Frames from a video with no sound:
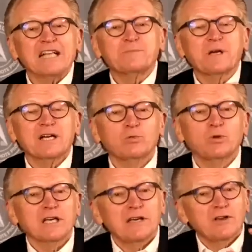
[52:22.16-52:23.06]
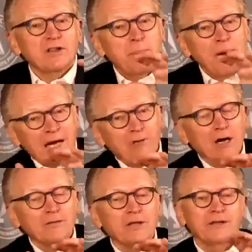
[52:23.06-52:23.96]
And that's because we'll give you the
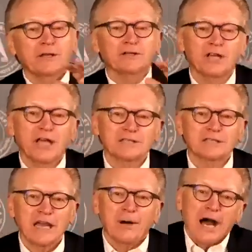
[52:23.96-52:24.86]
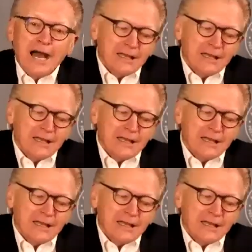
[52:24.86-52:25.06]
background that'll change the game.